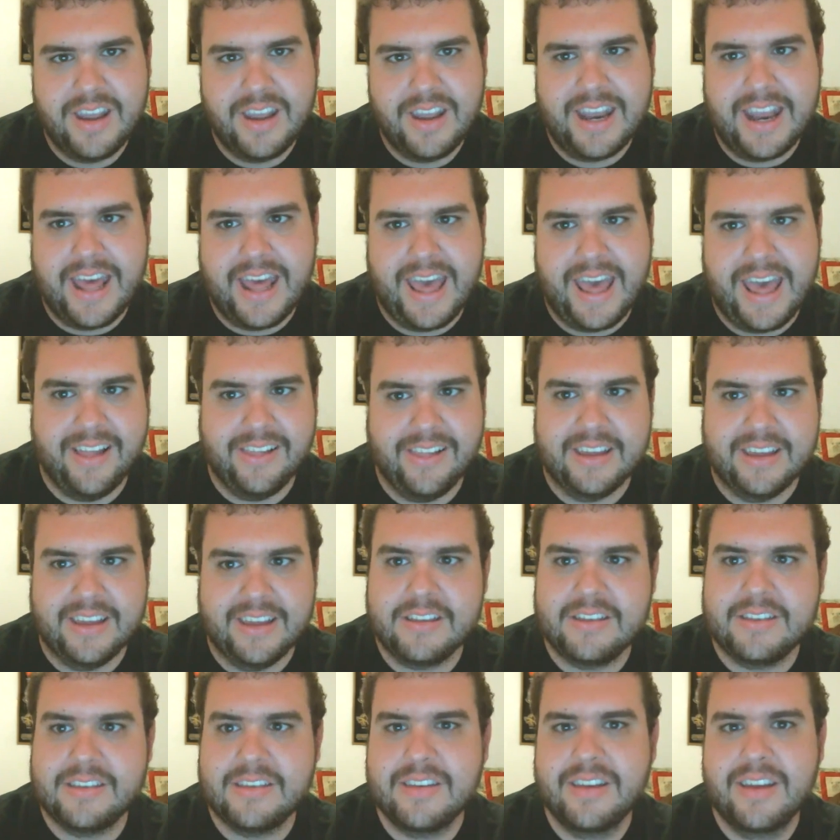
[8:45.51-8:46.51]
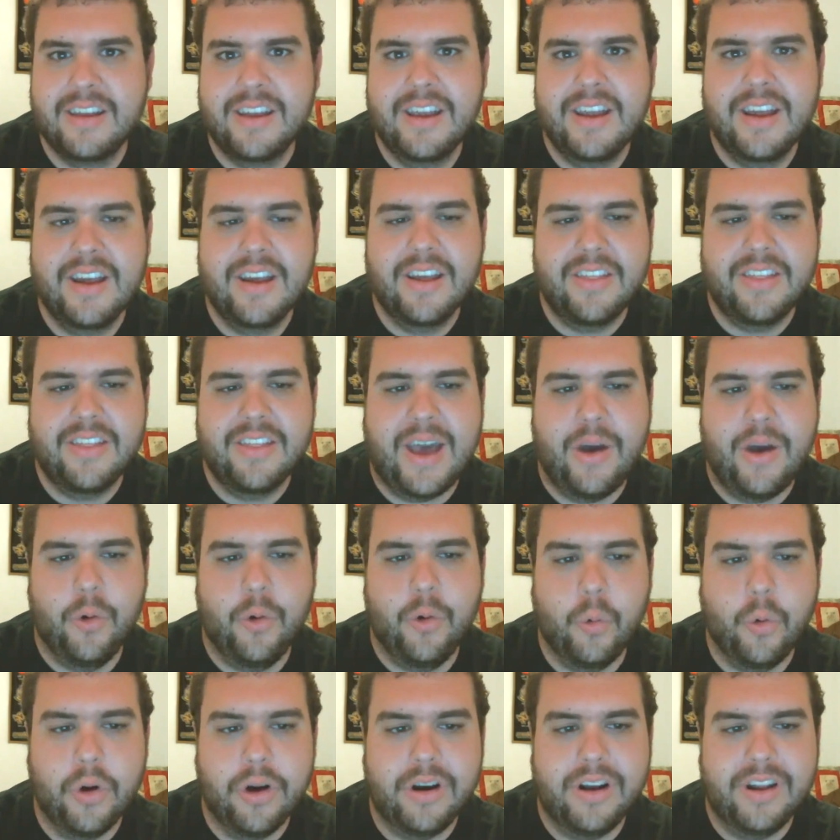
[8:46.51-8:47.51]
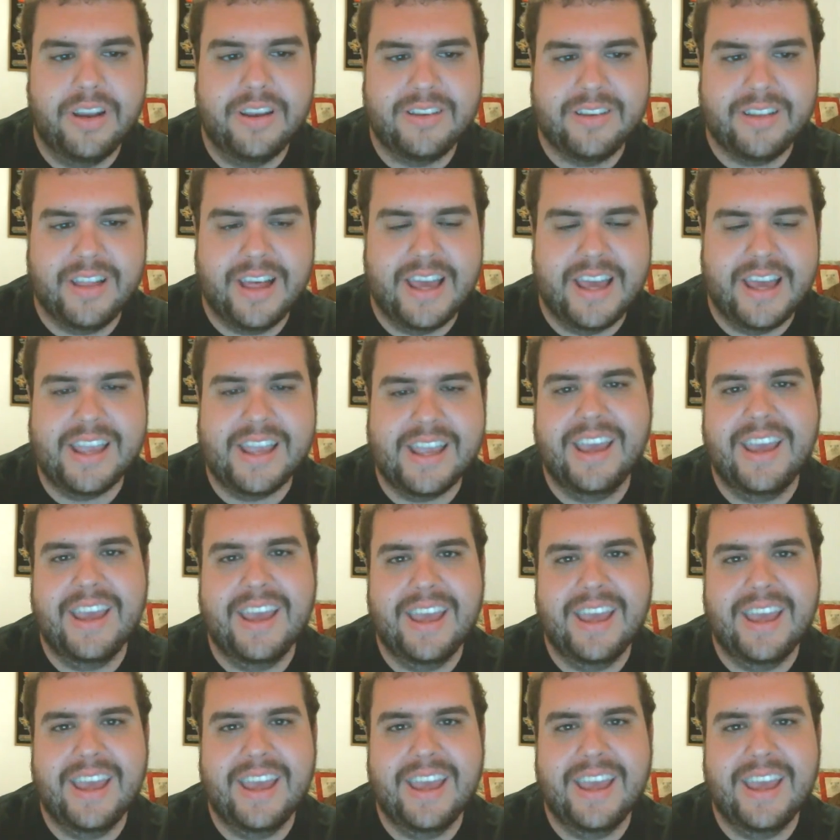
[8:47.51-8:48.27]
and Alex that weren't like